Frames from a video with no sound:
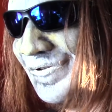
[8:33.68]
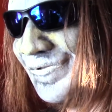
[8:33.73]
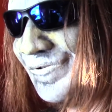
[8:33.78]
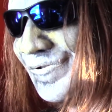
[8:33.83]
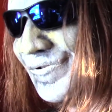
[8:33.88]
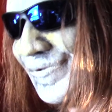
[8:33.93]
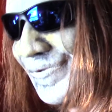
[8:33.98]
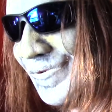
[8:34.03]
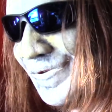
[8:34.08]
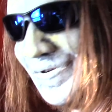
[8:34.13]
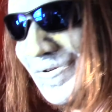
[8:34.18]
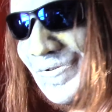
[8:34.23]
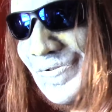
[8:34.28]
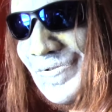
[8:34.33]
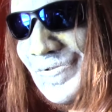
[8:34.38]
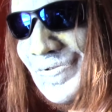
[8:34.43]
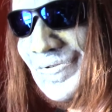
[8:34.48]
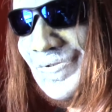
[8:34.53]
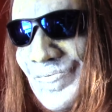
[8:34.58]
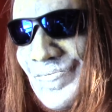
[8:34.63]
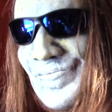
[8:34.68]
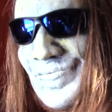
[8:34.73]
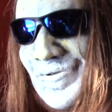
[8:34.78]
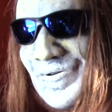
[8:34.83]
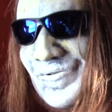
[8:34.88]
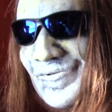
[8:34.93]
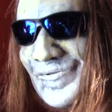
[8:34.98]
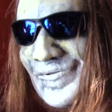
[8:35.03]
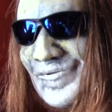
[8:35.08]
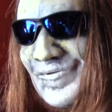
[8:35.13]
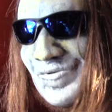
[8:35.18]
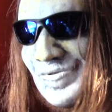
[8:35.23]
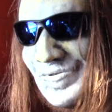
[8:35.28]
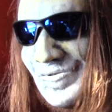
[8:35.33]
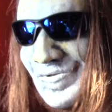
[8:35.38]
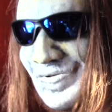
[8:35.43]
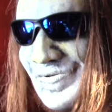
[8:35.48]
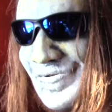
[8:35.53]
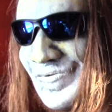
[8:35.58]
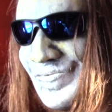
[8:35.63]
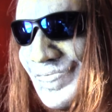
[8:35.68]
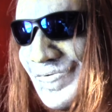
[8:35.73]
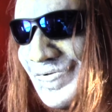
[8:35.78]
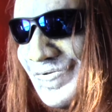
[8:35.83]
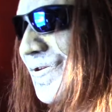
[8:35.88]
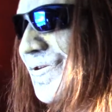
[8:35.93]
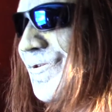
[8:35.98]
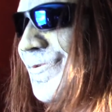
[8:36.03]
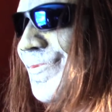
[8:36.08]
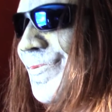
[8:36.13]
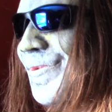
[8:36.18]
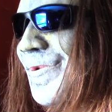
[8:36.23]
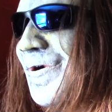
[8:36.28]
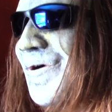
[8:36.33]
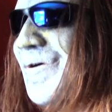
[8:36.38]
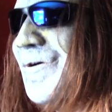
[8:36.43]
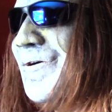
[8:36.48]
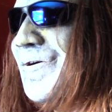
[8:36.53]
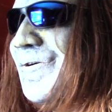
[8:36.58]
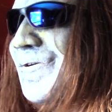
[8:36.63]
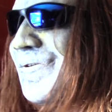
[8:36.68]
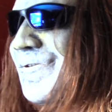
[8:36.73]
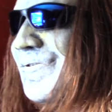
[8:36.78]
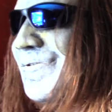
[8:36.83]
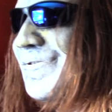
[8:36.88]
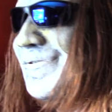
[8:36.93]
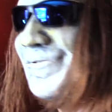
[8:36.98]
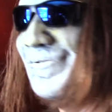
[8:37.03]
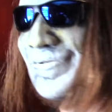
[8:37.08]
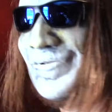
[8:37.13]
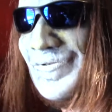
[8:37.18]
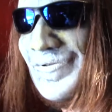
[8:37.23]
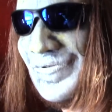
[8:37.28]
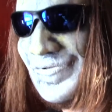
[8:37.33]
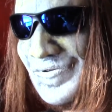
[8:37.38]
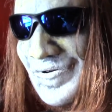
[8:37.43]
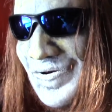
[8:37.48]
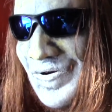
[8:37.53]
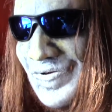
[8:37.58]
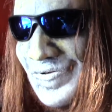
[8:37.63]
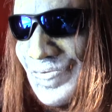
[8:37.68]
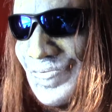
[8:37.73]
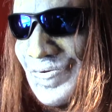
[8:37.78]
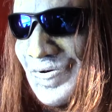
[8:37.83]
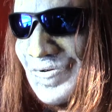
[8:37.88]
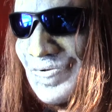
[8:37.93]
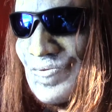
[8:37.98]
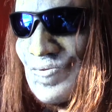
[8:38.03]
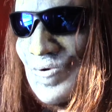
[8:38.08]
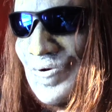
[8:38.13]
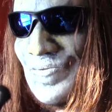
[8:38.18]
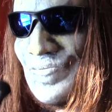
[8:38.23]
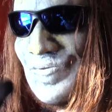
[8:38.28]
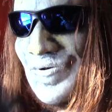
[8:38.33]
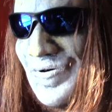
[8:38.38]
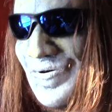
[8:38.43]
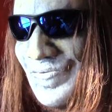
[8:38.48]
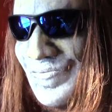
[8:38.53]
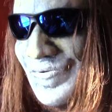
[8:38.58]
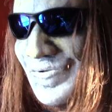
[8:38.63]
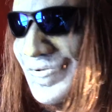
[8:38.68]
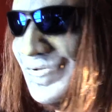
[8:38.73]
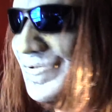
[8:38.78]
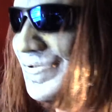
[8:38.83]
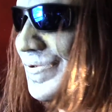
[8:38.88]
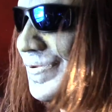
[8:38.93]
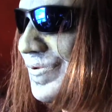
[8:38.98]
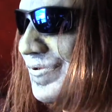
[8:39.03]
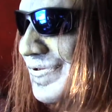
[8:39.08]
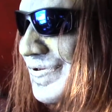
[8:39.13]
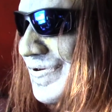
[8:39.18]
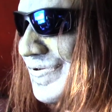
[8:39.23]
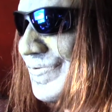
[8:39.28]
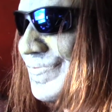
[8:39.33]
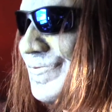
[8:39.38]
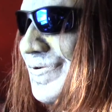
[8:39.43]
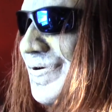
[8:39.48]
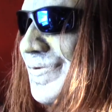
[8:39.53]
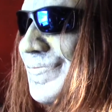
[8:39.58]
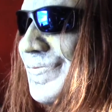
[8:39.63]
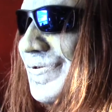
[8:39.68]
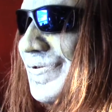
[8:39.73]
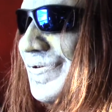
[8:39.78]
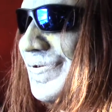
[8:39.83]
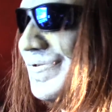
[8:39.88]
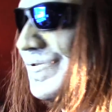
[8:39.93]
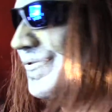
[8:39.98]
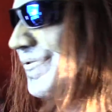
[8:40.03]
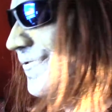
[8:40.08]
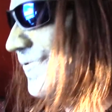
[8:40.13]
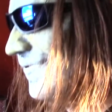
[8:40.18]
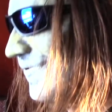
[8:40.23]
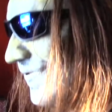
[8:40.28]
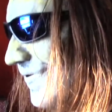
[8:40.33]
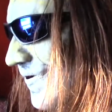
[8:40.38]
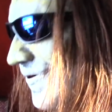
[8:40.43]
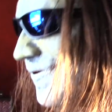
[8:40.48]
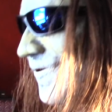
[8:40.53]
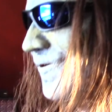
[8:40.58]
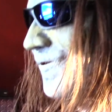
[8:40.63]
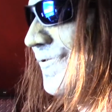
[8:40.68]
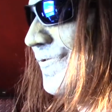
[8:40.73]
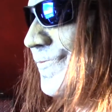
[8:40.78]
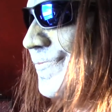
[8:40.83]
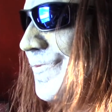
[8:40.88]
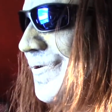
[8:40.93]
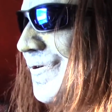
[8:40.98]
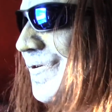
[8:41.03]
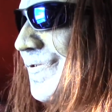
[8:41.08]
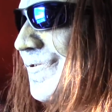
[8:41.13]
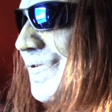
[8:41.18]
trend made this happen? And why is this aspect more popular or less popular than that aspect?